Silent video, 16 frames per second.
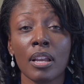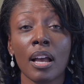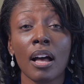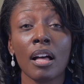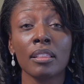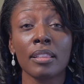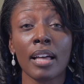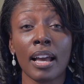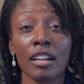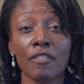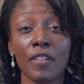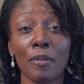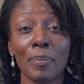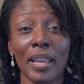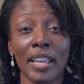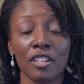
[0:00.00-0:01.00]
A lot of our
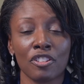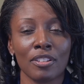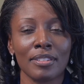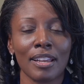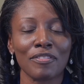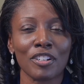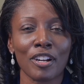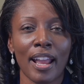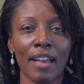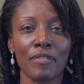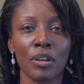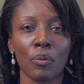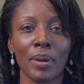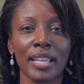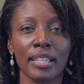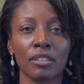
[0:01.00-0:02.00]
patients after having
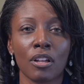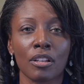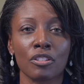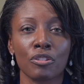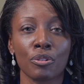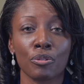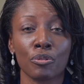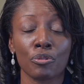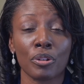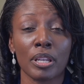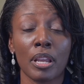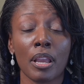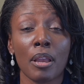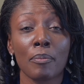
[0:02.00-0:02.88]
weight loss surgery,